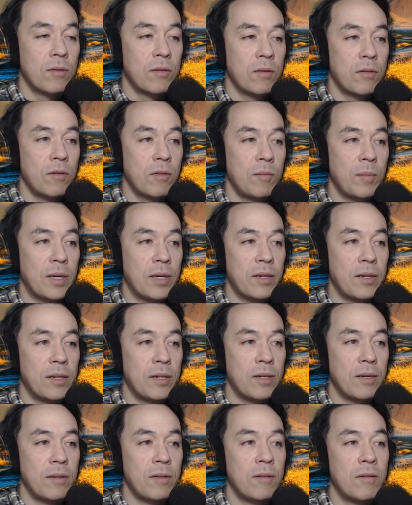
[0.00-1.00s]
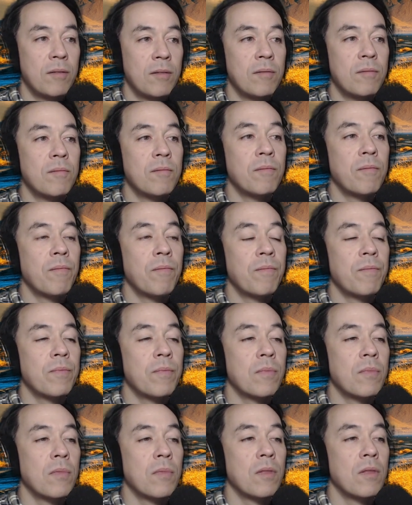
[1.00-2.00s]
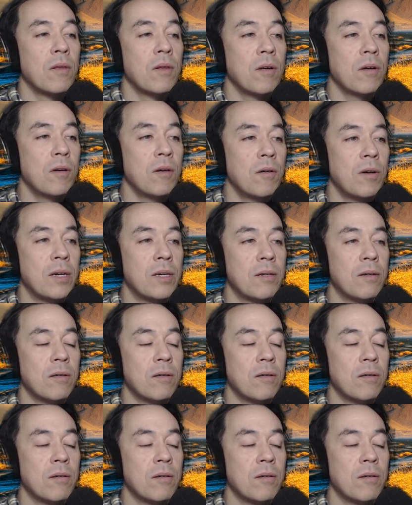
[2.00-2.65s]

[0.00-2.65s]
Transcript: oh my God. Are